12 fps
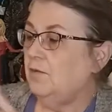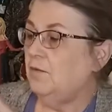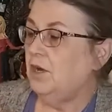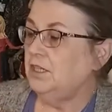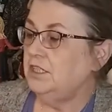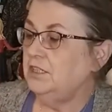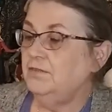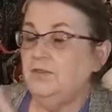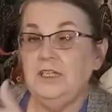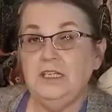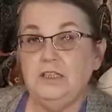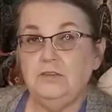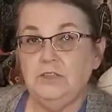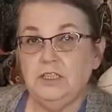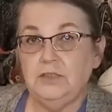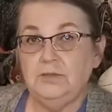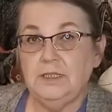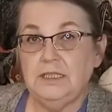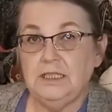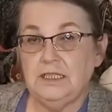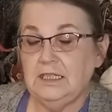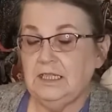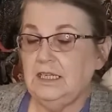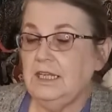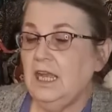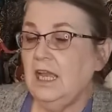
watched a video just recently